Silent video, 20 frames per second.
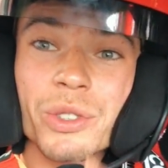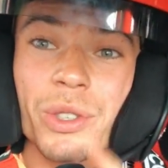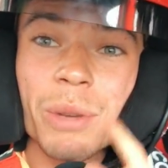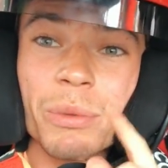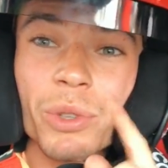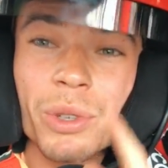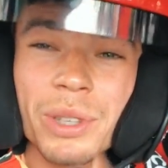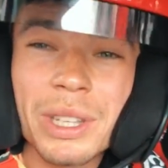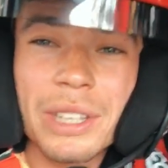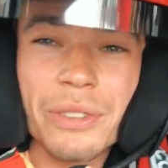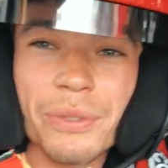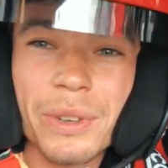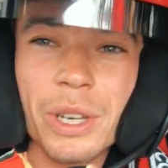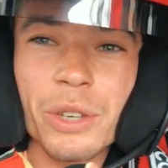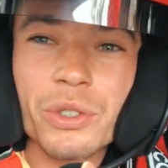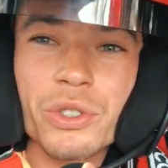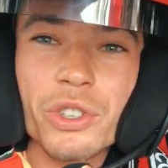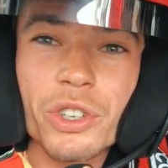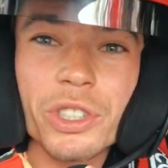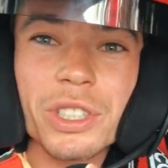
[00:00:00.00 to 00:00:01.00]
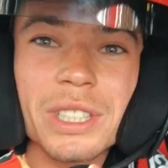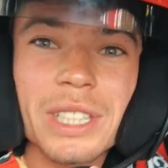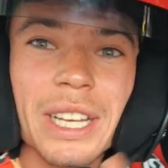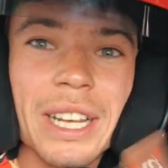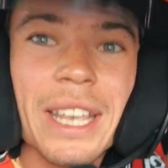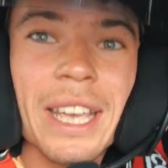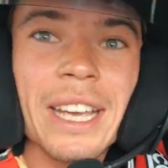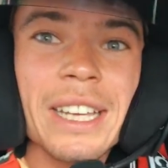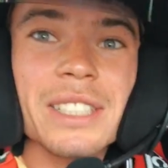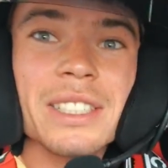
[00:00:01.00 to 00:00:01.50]
So I'm doing this video just in
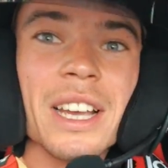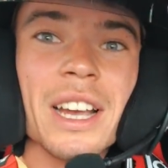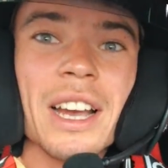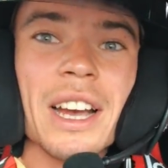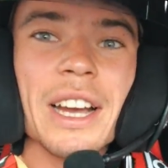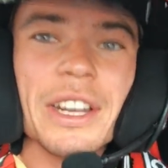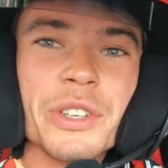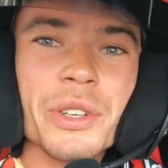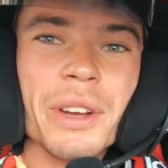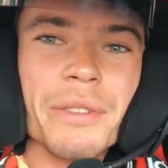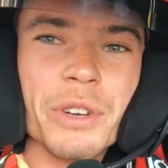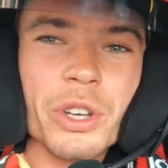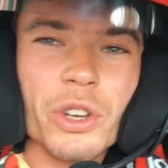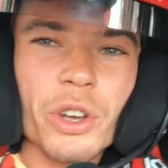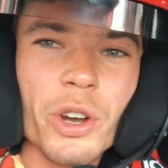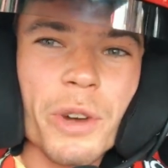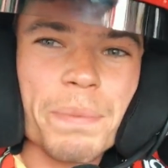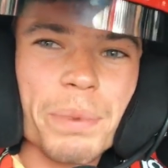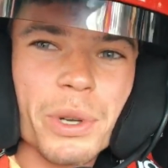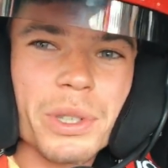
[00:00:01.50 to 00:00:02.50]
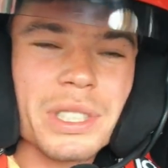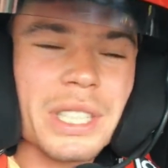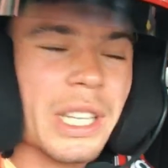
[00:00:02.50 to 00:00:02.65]
case. I do have a GoPro